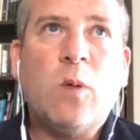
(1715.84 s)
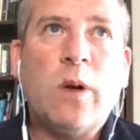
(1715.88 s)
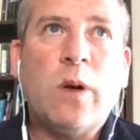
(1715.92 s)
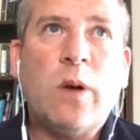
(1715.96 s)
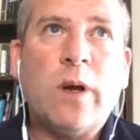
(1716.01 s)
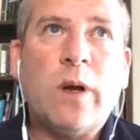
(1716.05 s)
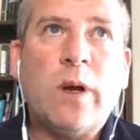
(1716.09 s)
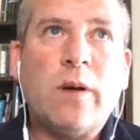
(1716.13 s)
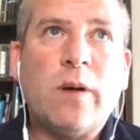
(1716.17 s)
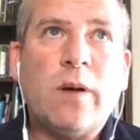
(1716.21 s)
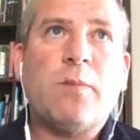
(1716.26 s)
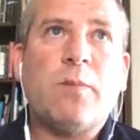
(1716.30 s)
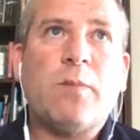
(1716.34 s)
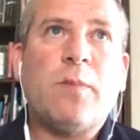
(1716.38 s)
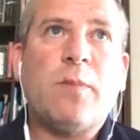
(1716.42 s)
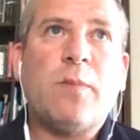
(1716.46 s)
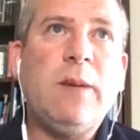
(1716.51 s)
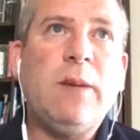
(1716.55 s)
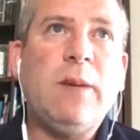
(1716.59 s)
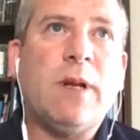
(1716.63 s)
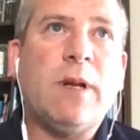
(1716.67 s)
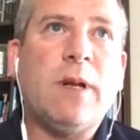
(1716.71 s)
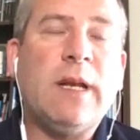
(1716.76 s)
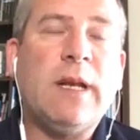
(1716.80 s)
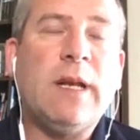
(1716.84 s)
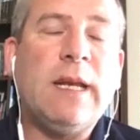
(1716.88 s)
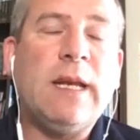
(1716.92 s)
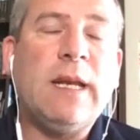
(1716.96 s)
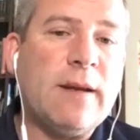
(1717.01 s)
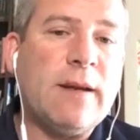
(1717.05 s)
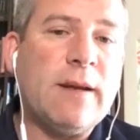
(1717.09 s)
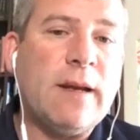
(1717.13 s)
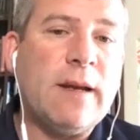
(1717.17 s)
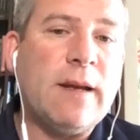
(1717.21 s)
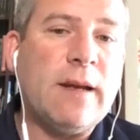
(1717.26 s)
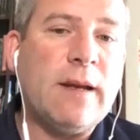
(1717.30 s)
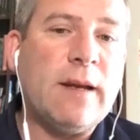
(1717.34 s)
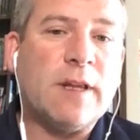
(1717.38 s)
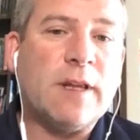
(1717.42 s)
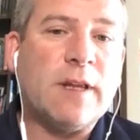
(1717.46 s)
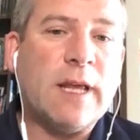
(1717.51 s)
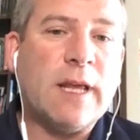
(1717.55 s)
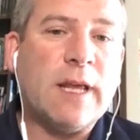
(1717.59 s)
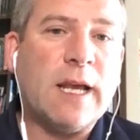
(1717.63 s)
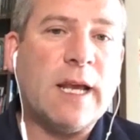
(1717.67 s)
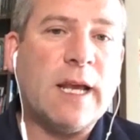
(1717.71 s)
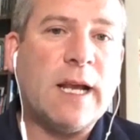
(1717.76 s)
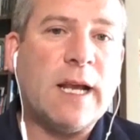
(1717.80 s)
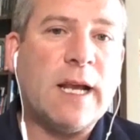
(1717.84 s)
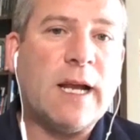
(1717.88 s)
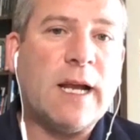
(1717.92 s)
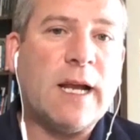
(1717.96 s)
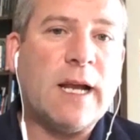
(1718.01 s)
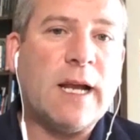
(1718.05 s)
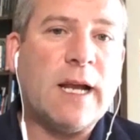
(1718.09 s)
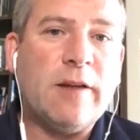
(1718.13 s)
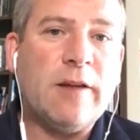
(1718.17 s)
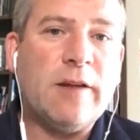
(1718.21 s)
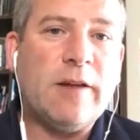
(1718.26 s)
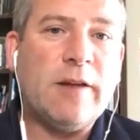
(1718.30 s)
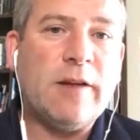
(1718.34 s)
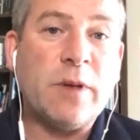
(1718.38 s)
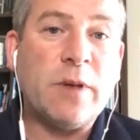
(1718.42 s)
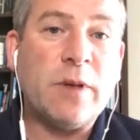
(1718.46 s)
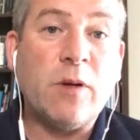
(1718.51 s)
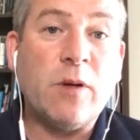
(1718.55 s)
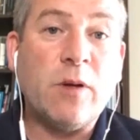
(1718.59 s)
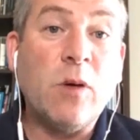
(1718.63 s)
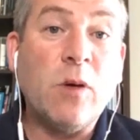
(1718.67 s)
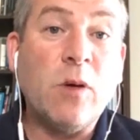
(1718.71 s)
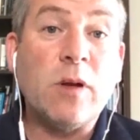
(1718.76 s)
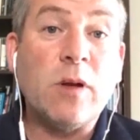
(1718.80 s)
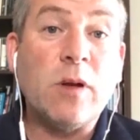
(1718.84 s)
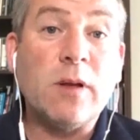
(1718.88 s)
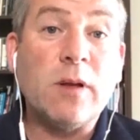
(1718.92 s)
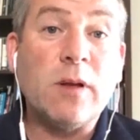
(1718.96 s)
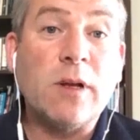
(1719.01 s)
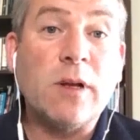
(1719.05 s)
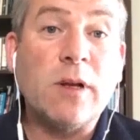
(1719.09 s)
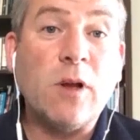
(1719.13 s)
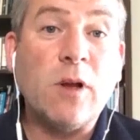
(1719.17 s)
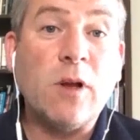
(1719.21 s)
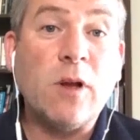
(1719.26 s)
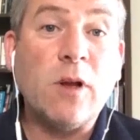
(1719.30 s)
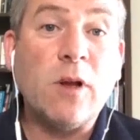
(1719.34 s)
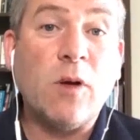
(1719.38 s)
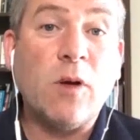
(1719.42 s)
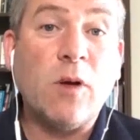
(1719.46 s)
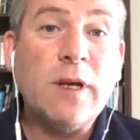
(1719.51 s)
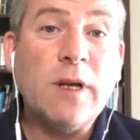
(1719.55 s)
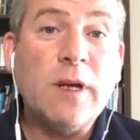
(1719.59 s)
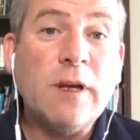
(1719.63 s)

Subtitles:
where people needed a lift and they got a lift from their local club,